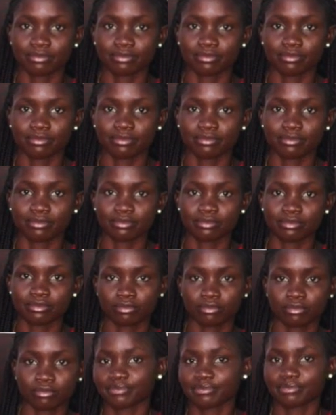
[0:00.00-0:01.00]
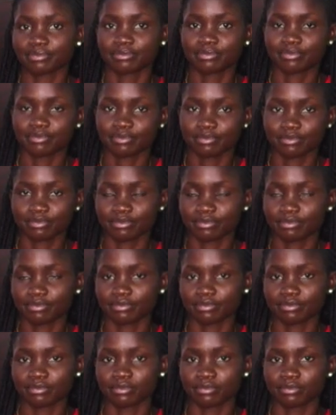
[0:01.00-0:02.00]

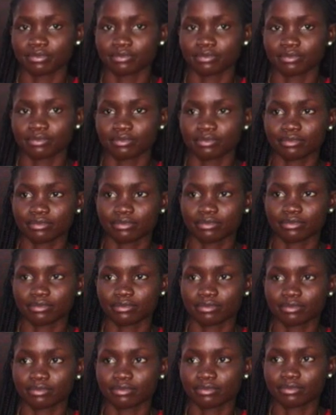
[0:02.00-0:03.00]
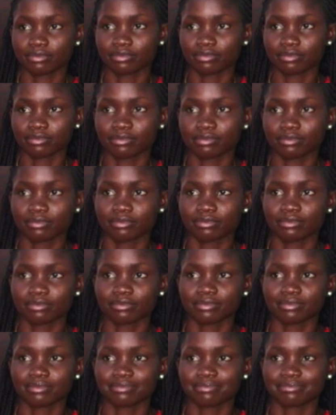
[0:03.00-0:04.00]

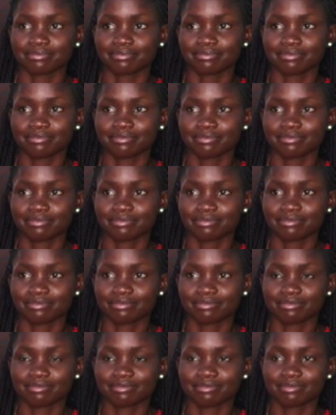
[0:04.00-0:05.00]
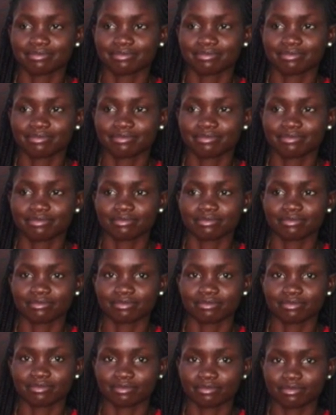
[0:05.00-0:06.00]

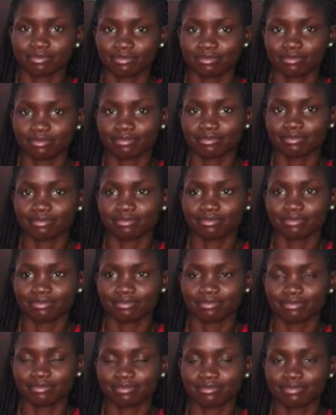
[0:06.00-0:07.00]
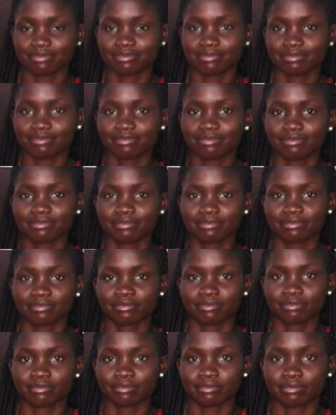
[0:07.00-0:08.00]
(not speaking)